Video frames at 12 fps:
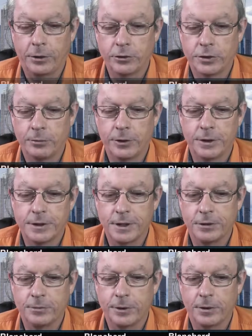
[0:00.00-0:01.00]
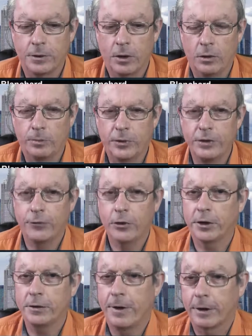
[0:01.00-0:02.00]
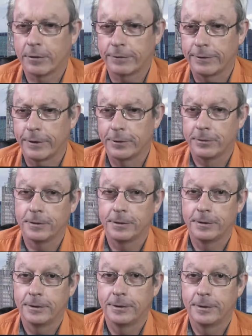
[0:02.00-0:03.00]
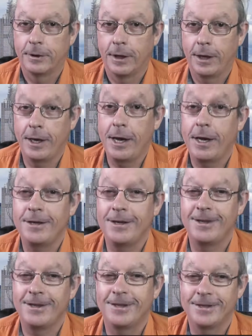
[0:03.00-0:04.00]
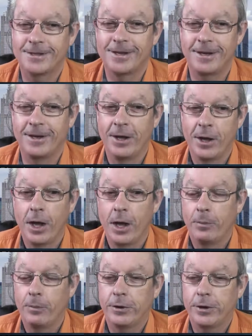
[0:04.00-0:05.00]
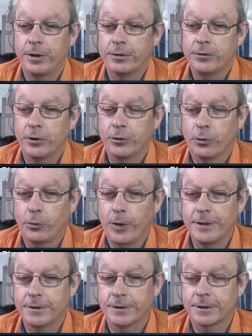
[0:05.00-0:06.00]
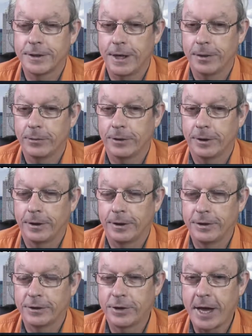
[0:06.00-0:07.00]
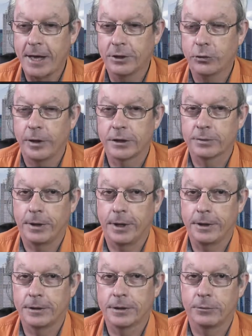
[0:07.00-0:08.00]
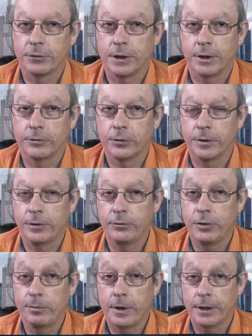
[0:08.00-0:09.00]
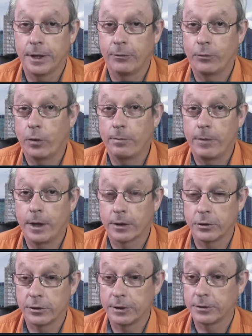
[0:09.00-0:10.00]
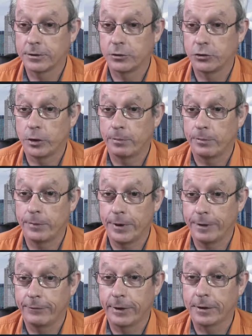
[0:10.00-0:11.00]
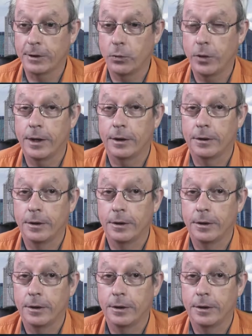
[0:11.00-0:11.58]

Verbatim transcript: somebody said to me, oh, but you've got a microphone. And said, but it's not always the same. And it's hard to explain sometimes when you might have one mic that does the job perfectly well.